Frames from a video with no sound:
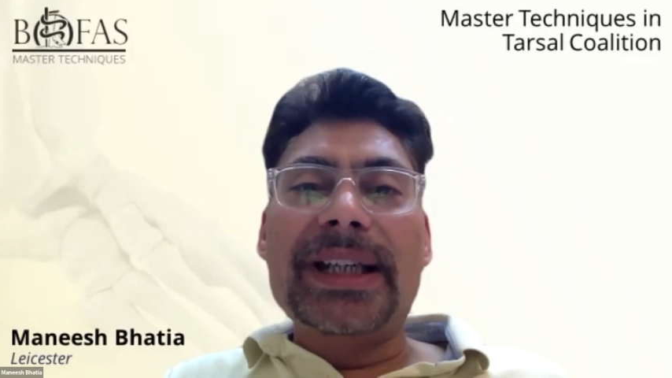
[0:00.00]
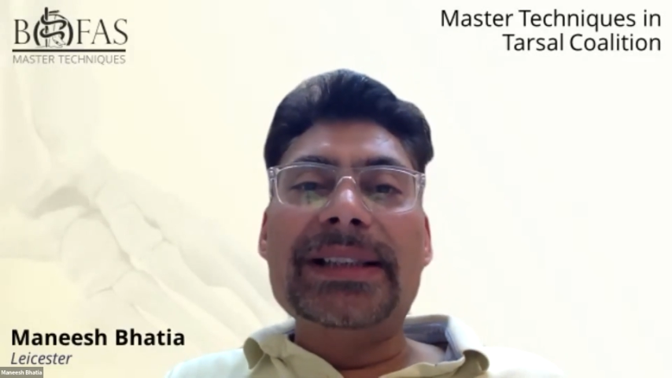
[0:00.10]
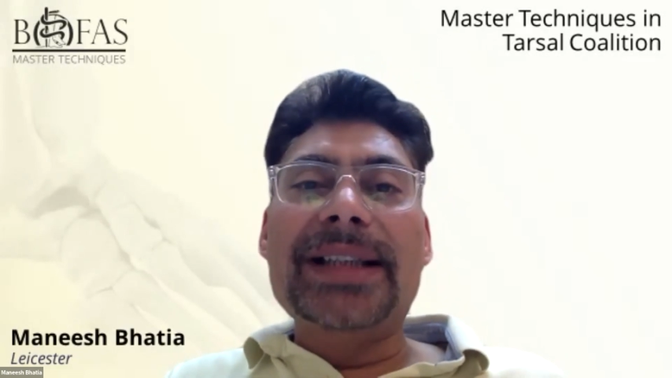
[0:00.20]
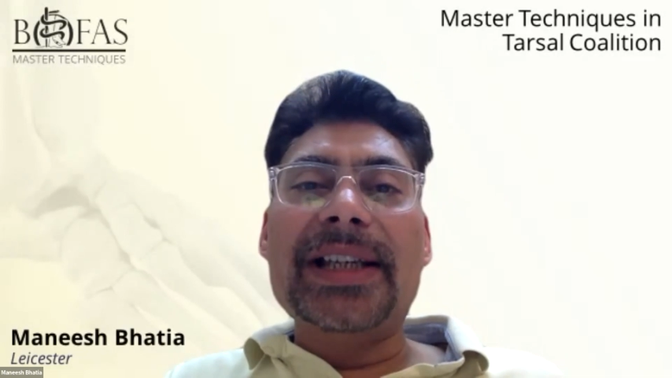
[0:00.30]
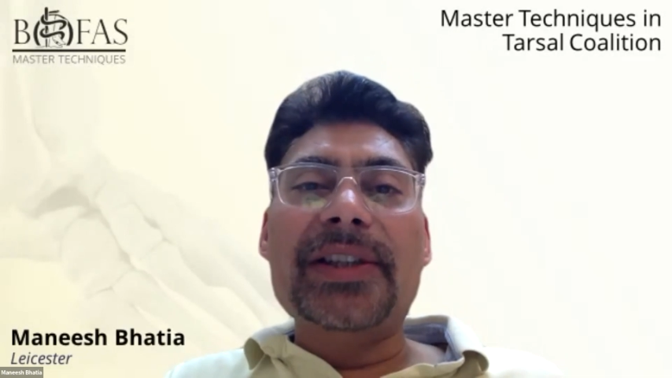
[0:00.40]

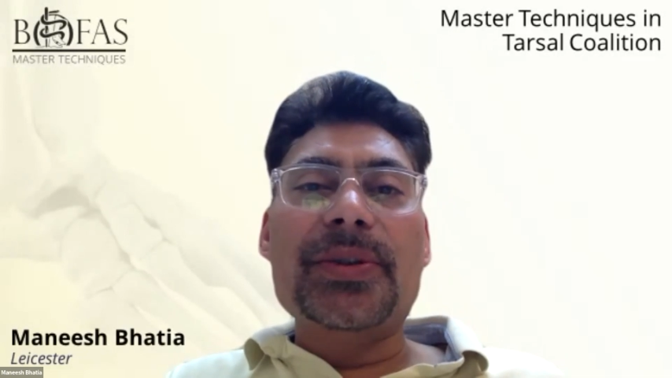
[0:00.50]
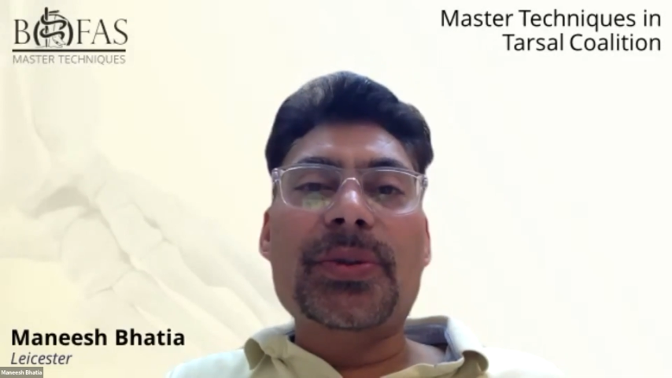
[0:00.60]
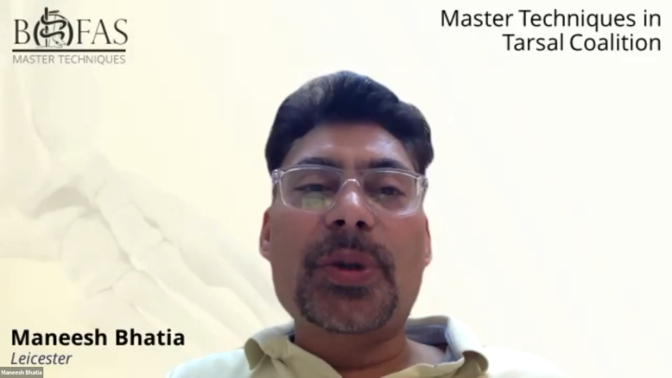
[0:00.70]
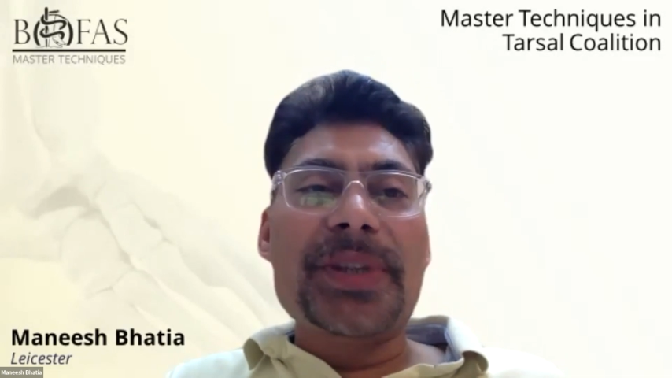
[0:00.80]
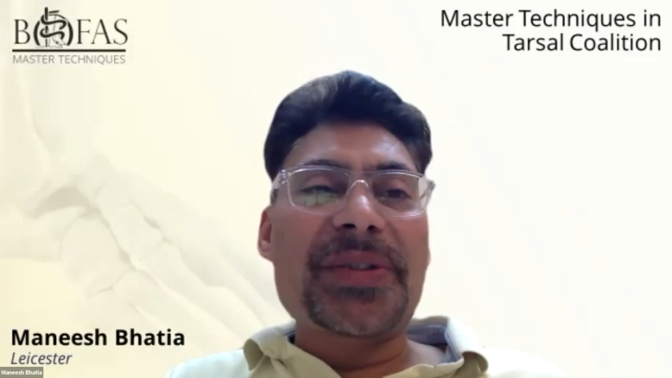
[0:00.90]
and thank you
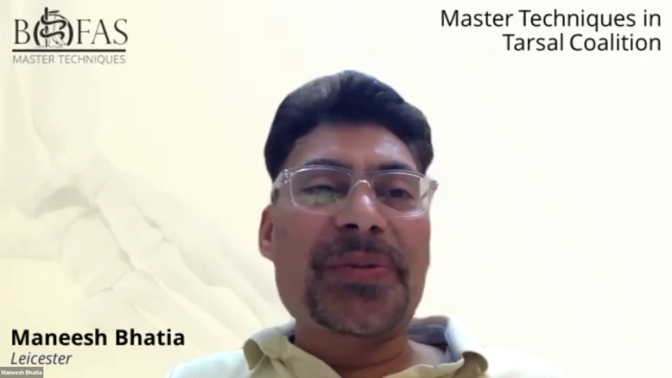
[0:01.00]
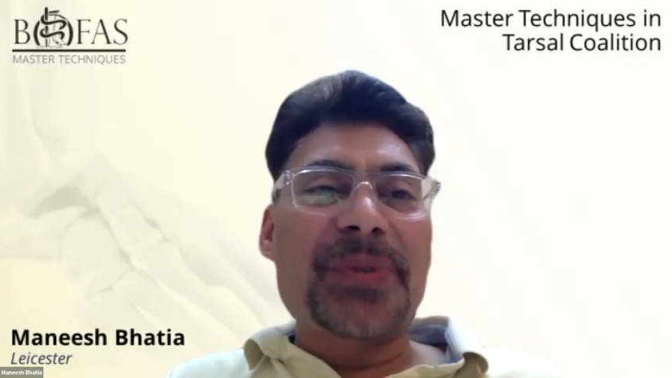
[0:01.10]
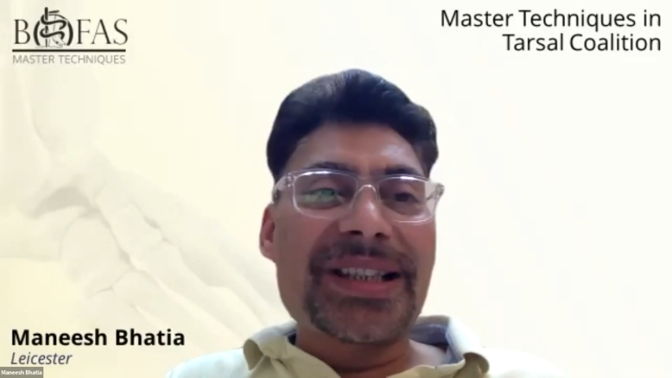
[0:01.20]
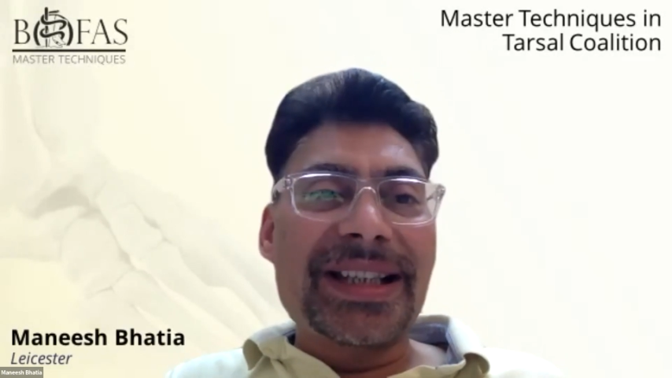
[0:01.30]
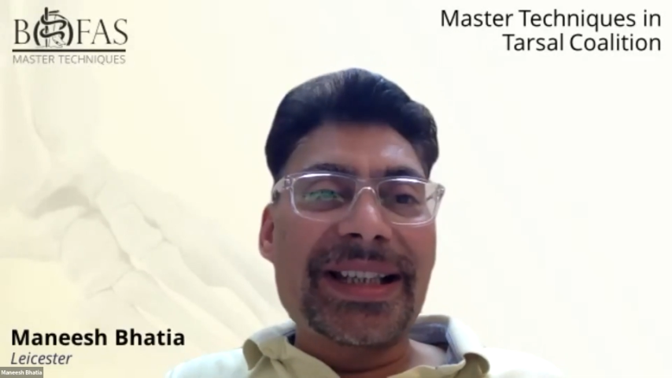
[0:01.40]
so much
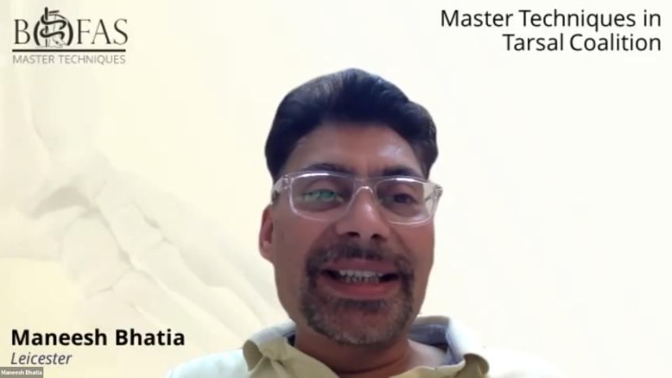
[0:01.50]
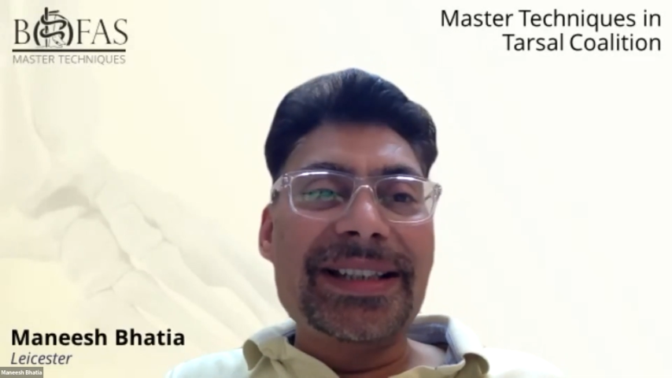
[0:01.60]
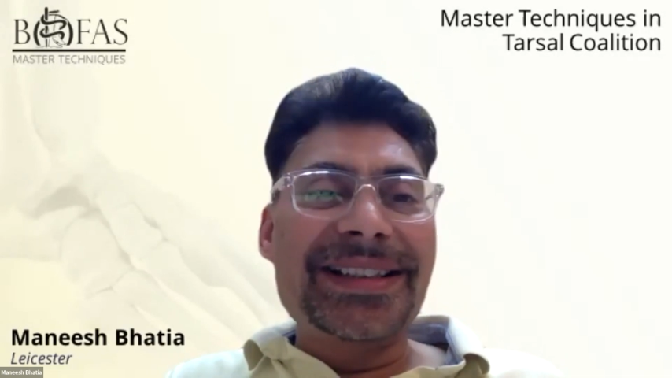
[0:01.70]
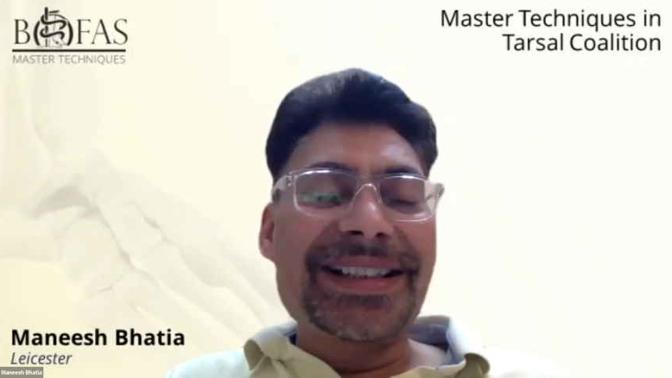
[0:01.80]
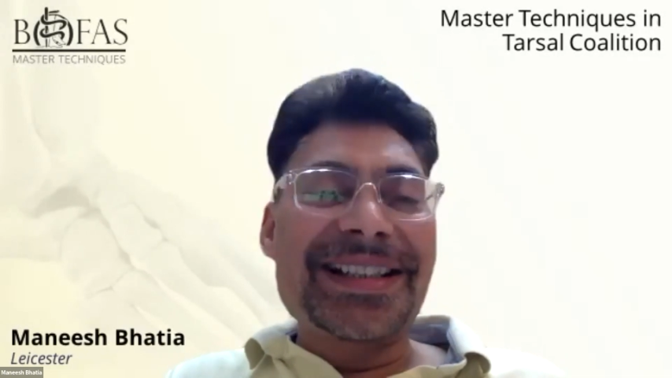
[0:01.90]
once
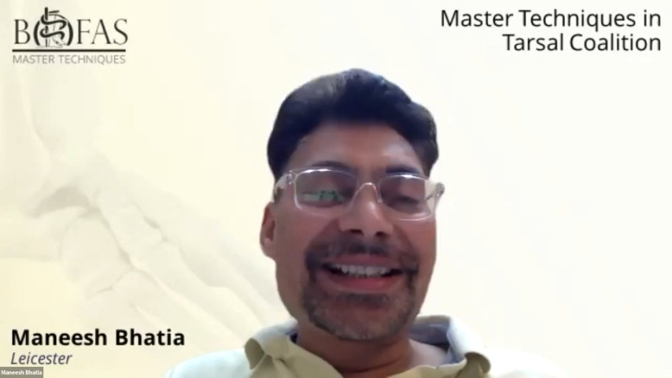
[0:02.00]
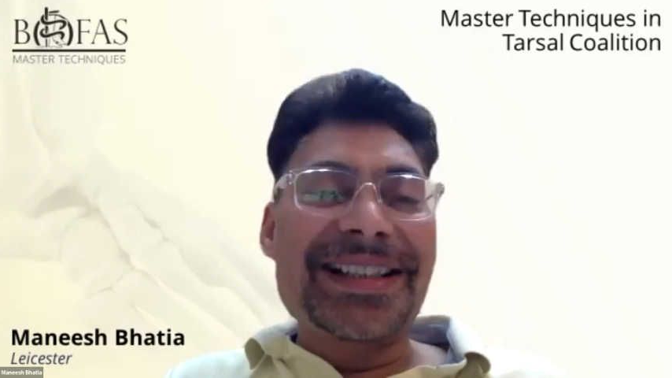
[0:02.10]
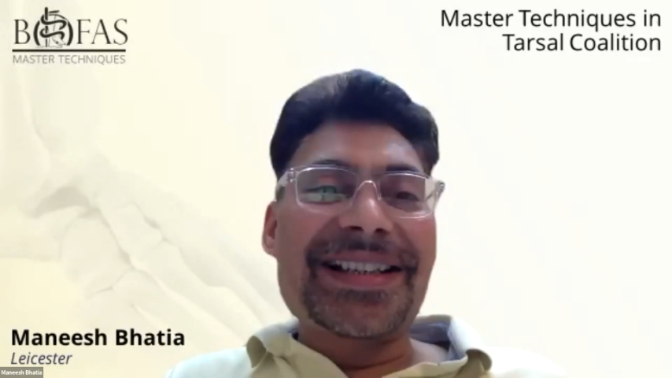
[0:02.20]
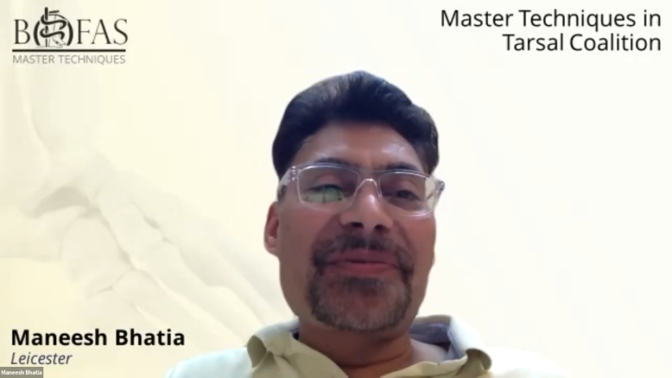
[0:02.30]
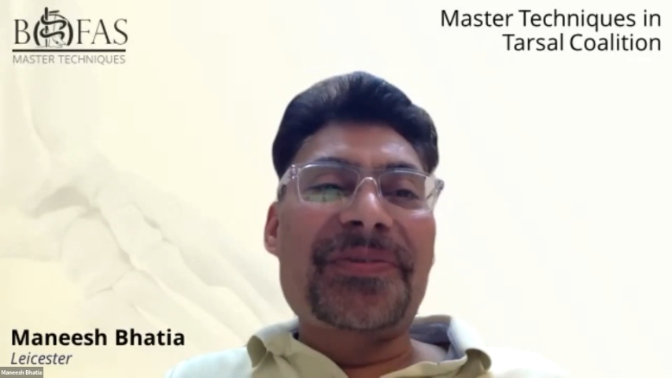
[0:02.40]
again
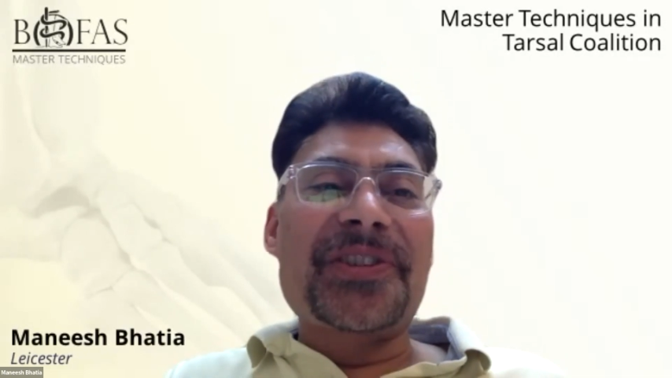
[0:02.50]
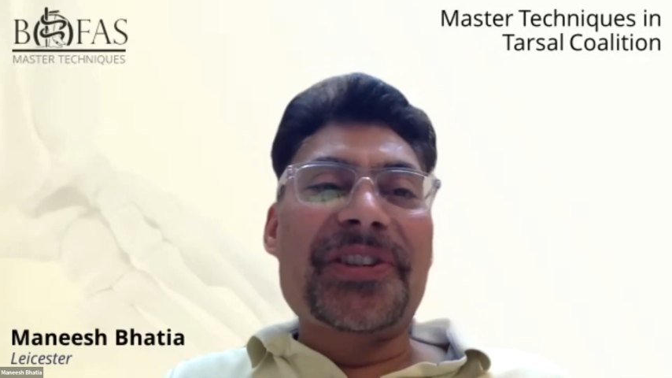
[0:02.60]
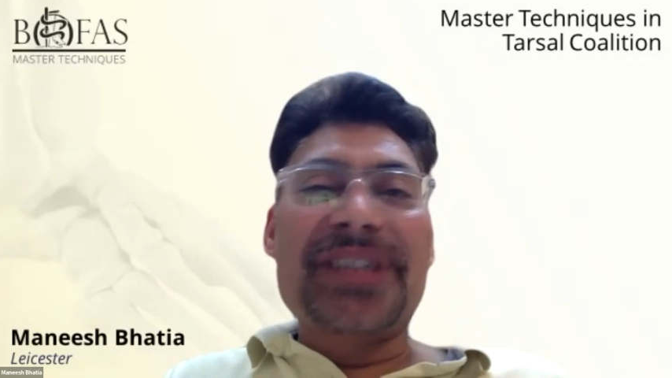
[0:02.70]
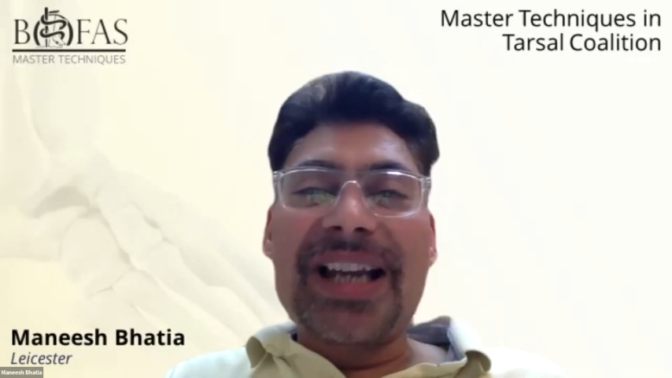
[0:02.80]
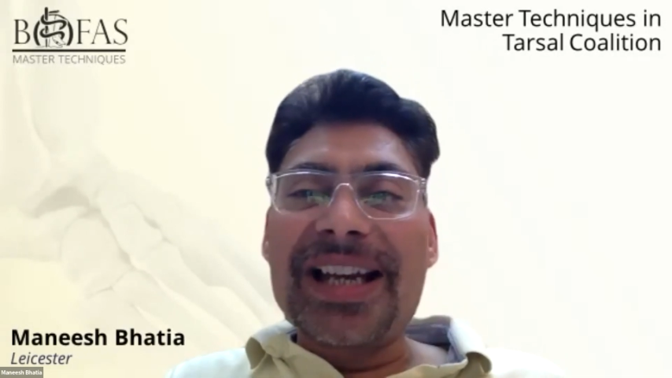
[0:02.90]
for
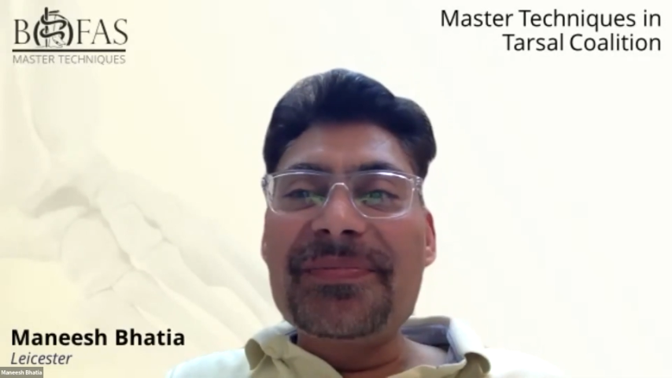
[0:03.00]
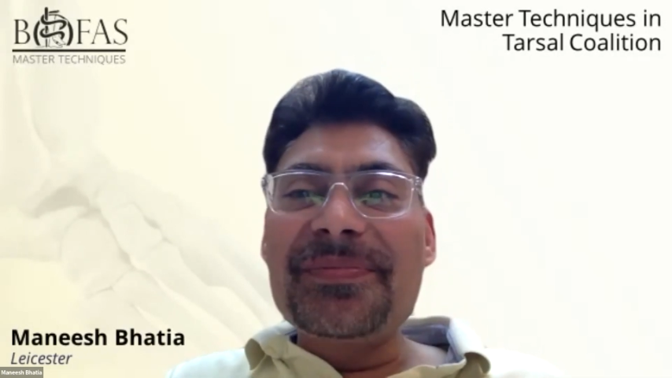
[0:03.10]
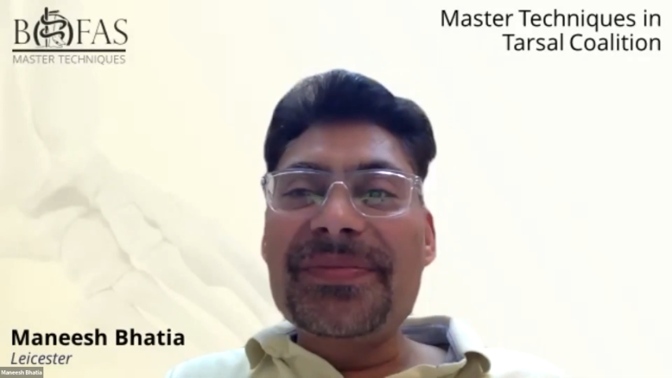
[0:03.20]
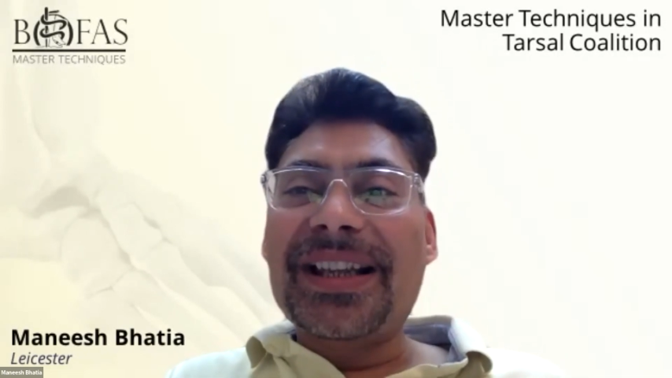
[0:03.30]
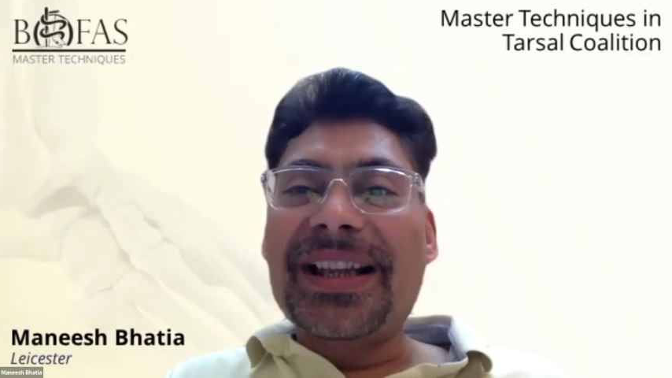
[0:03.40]
your time.